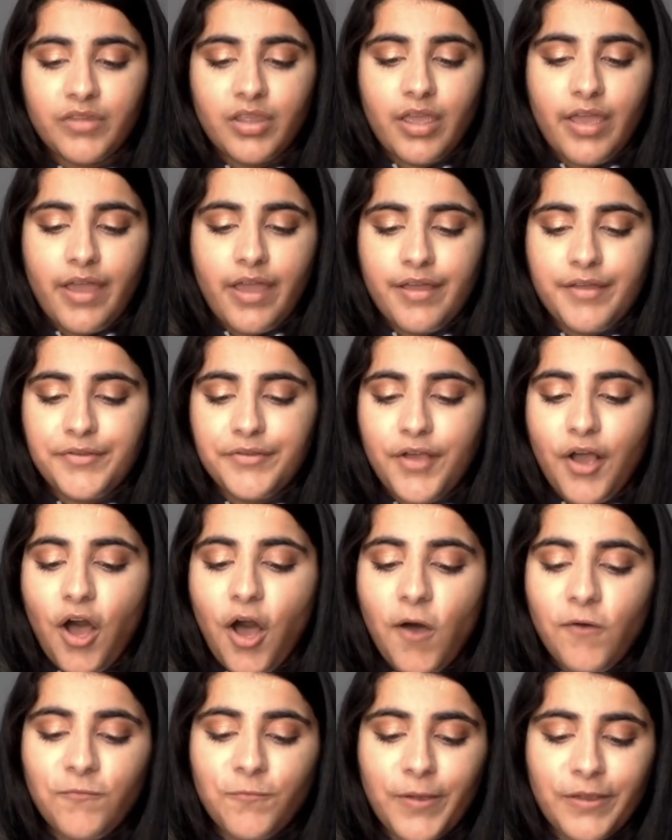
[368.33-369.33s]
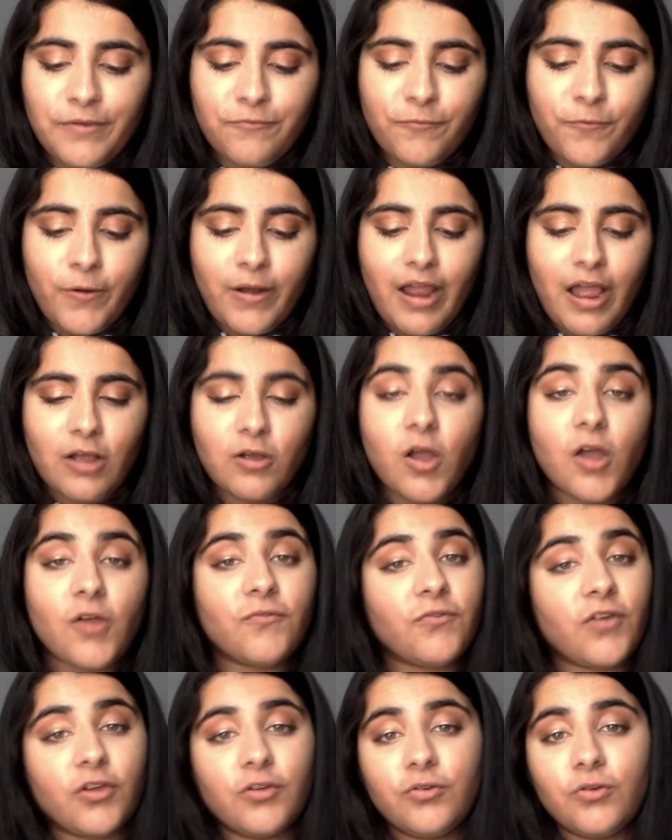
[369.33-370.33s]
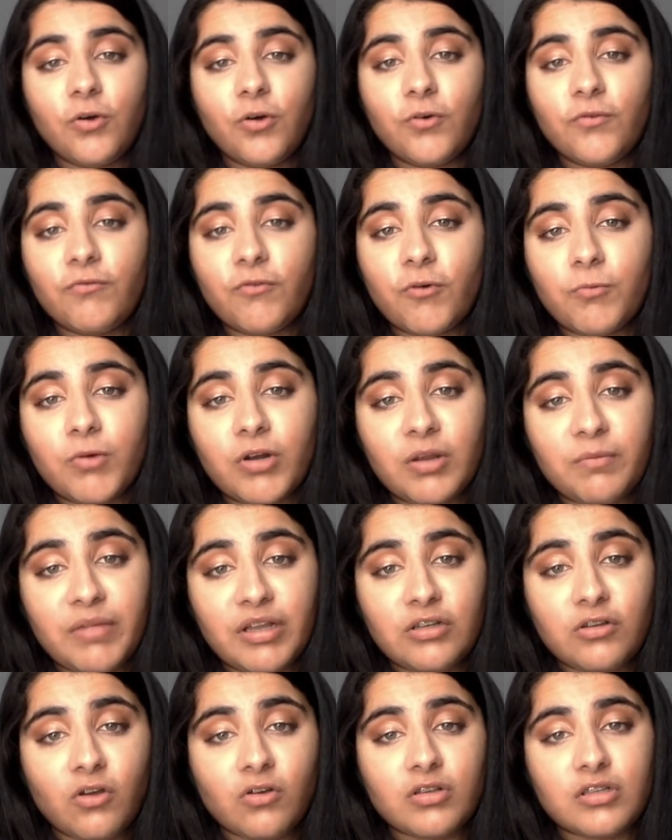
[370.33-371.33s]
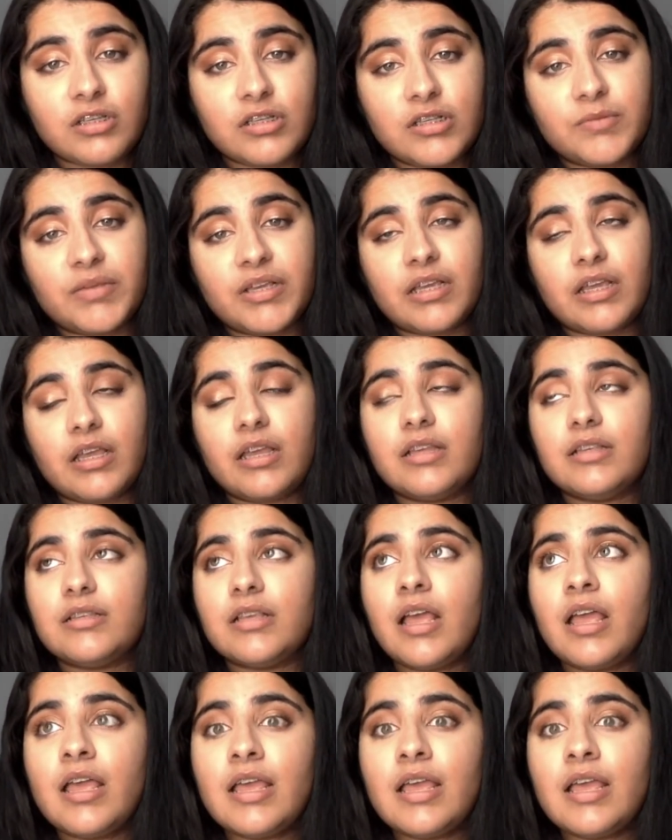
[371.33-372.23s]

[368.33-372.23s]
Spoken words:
and halfway through it, I got a phone call from one of my doctors, because